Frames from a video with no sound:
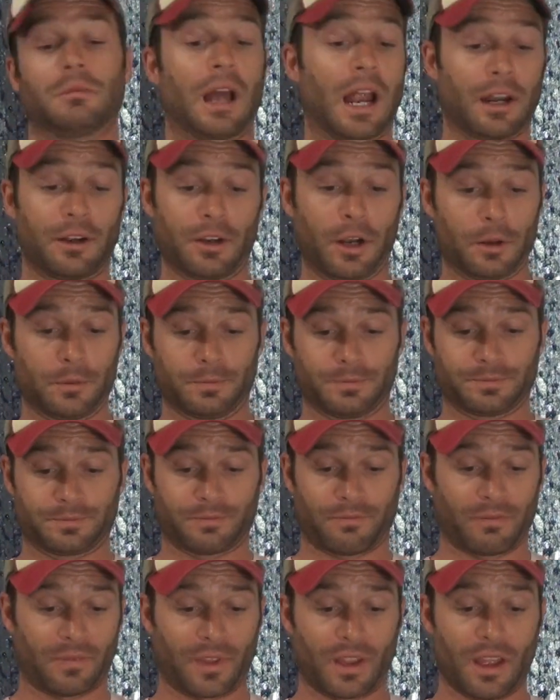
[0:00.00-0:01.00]
I don't know.
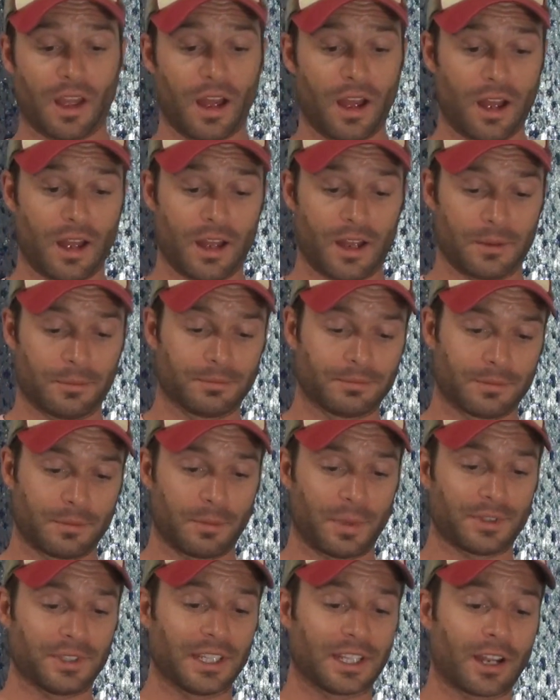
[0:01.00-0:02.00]

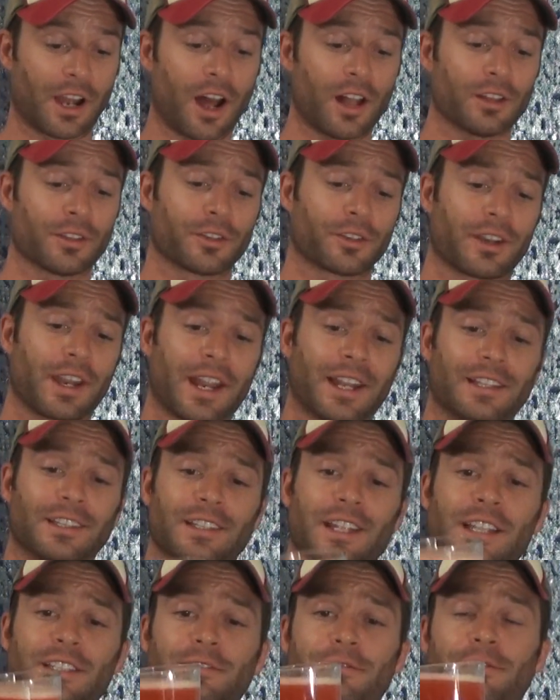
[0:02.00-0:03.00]
But the color,
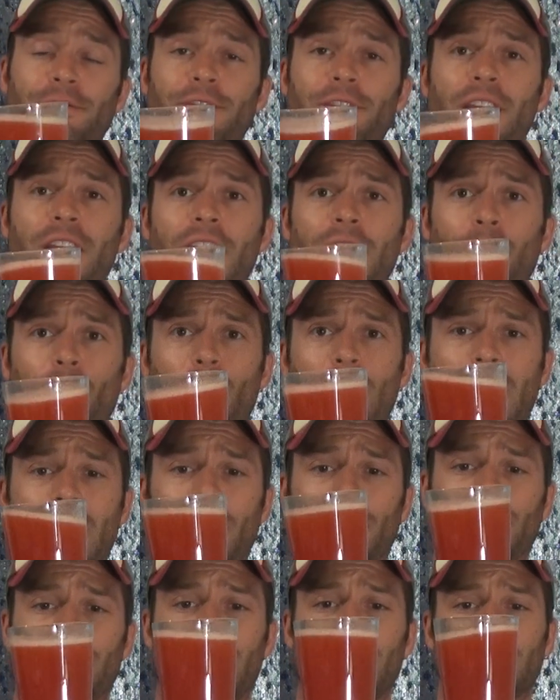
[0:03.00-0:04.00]
it's very,
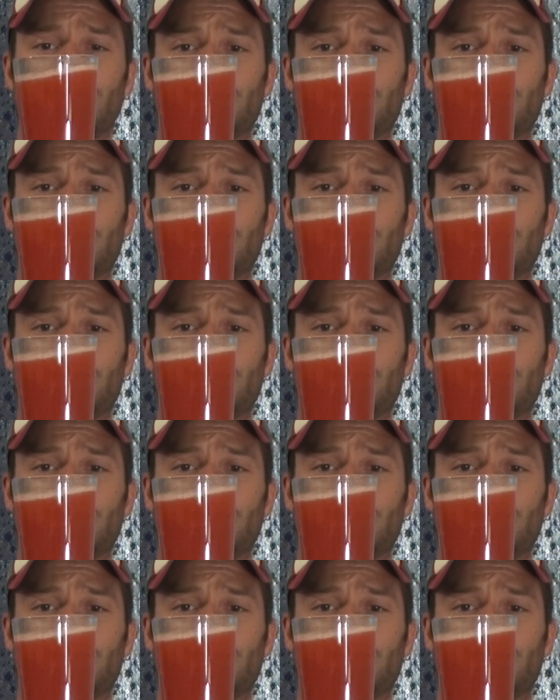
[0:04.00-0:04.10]
wow, that